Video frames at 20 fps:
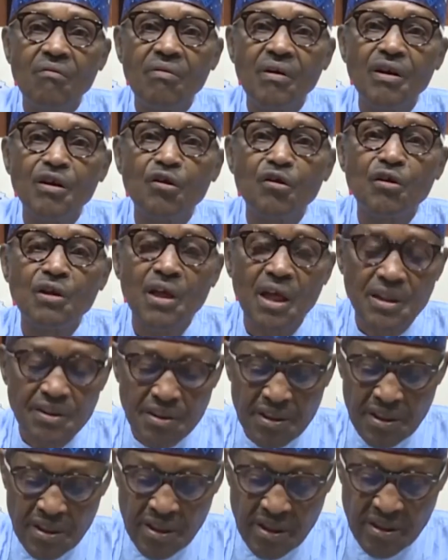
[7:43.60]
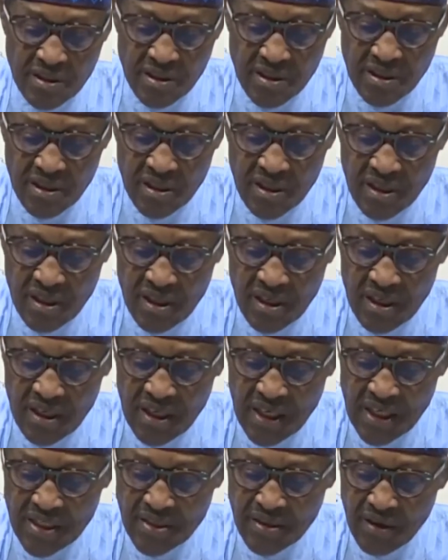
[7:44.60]
Fellow Nigerians,
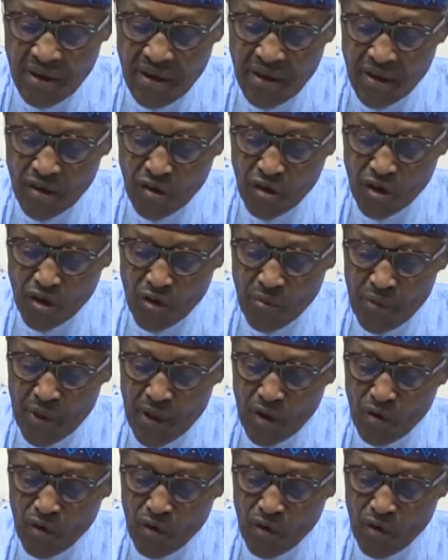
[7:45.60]
as our economy